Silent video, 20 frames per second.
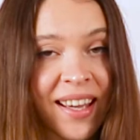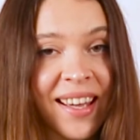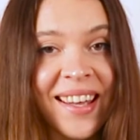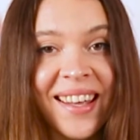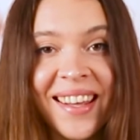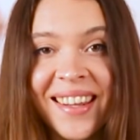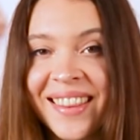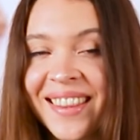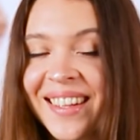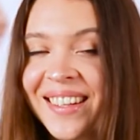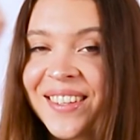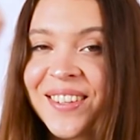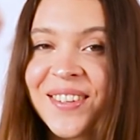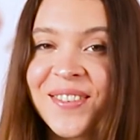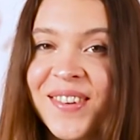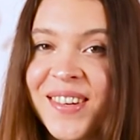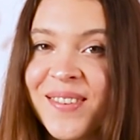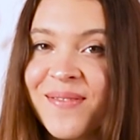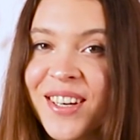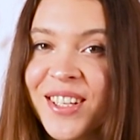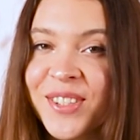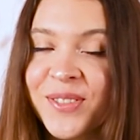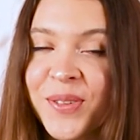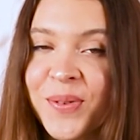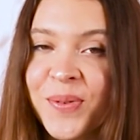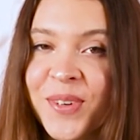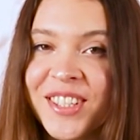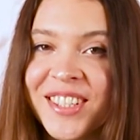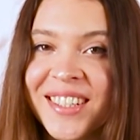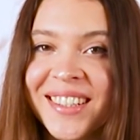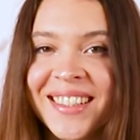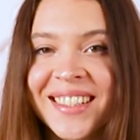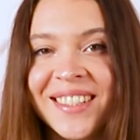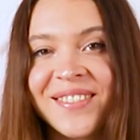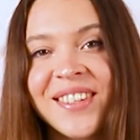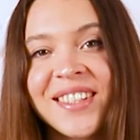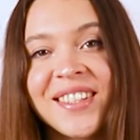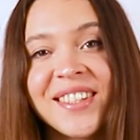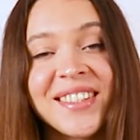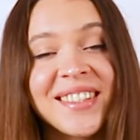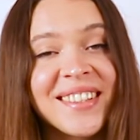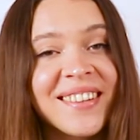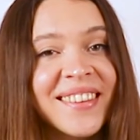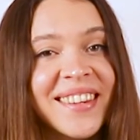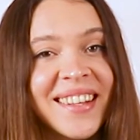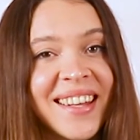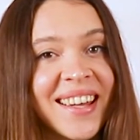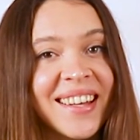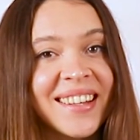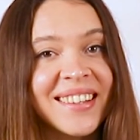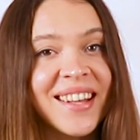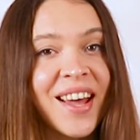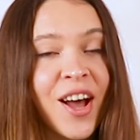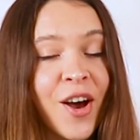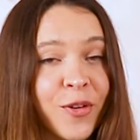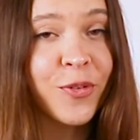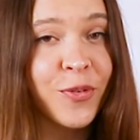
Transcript: And thank you very much for watching this video till the end.